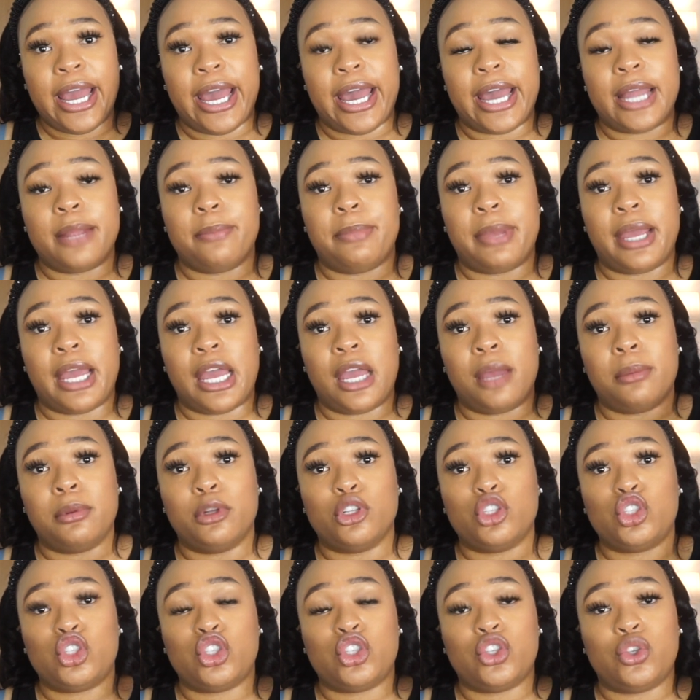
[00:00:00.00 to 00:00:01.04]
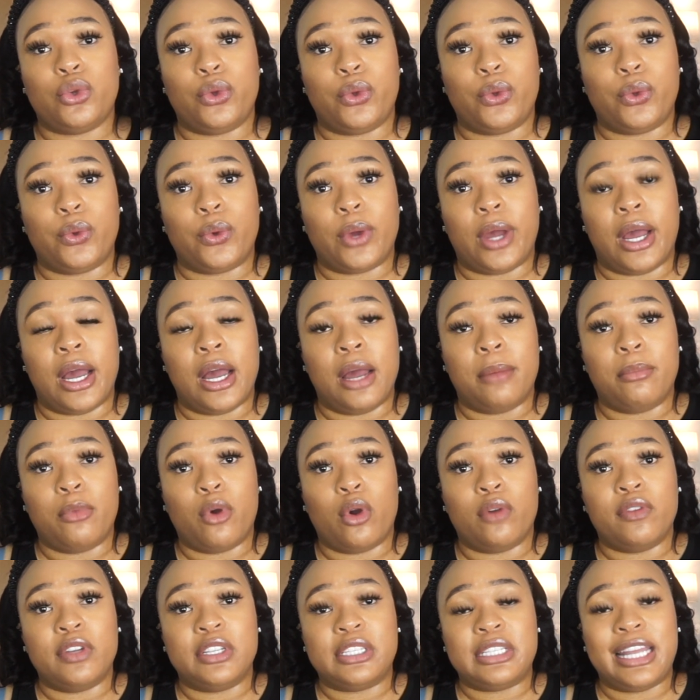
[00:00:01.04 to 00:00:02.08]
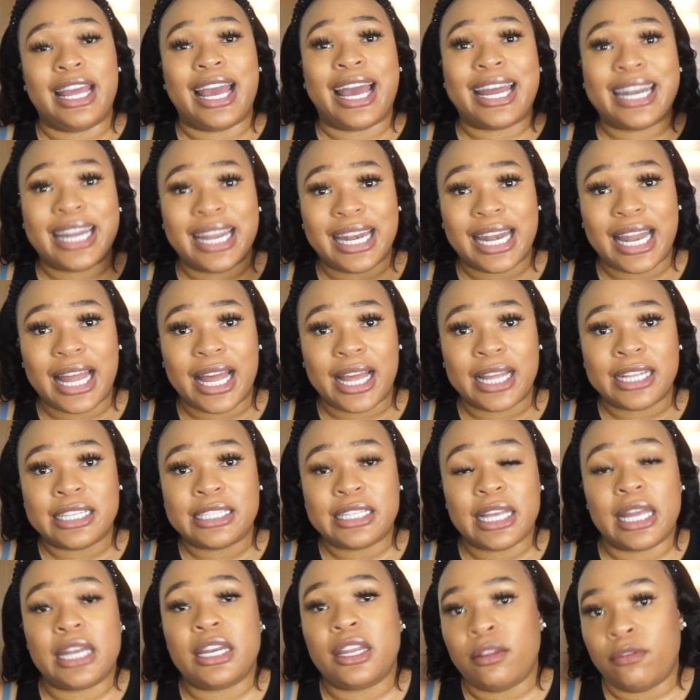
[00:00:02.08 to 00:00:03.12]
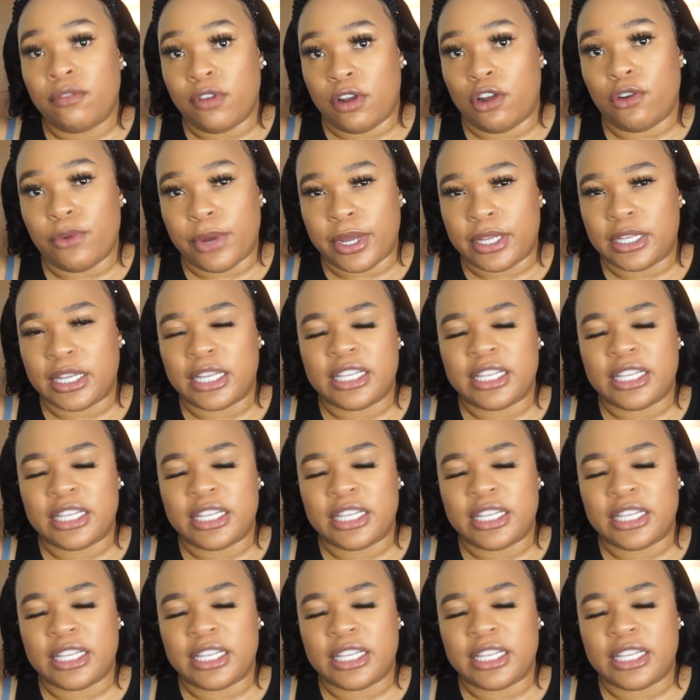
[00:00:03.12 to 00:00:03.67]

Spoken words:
and be able to obviously analyze and evaluate.